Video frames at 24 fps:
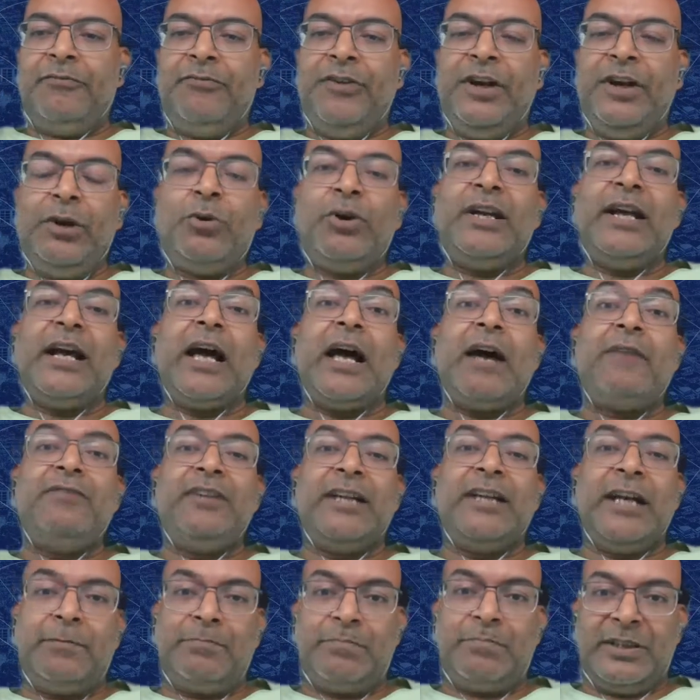we don't
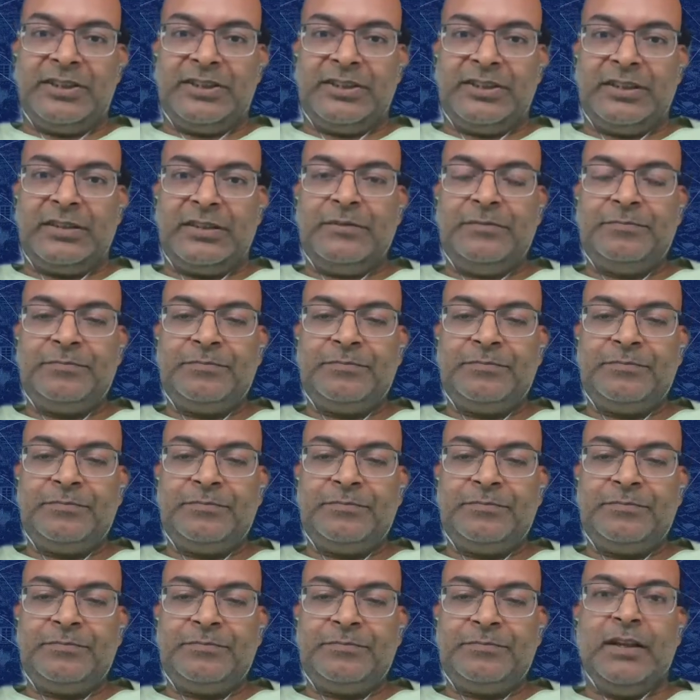have that pressure,
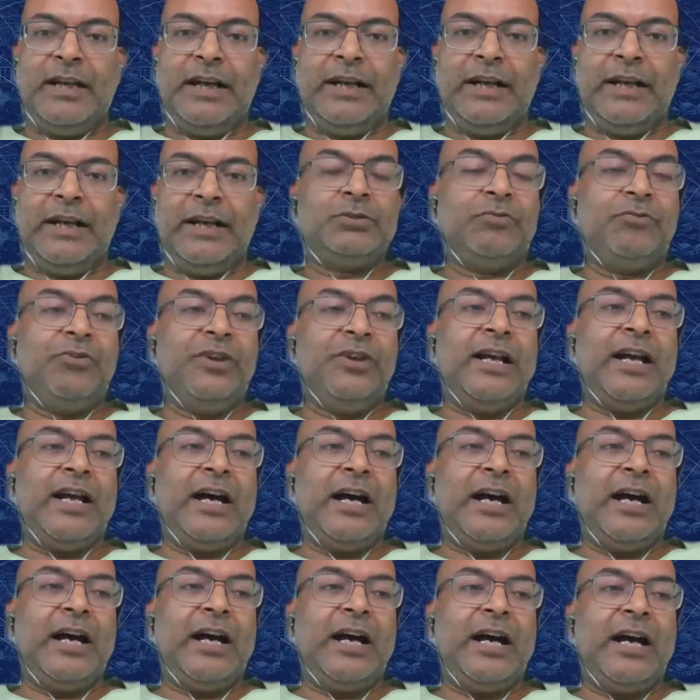right? So we
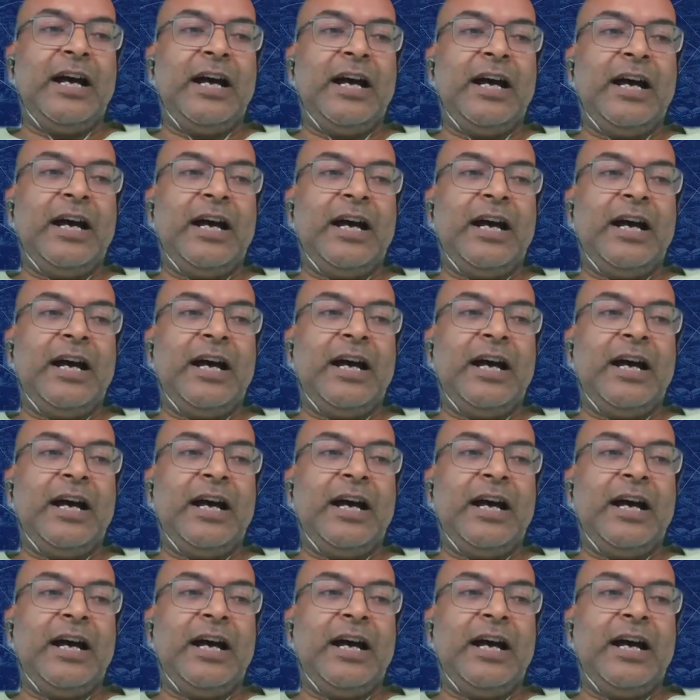are very